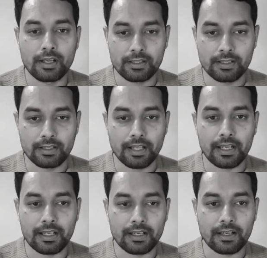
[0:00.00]
the
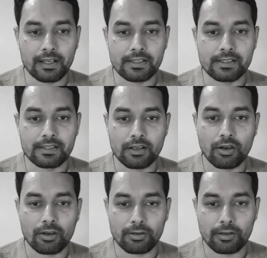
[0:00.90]
link is
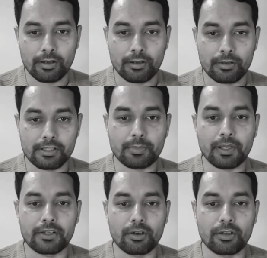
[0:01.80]

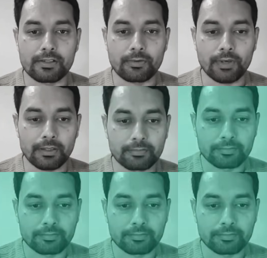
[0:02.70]
displayed on the screen.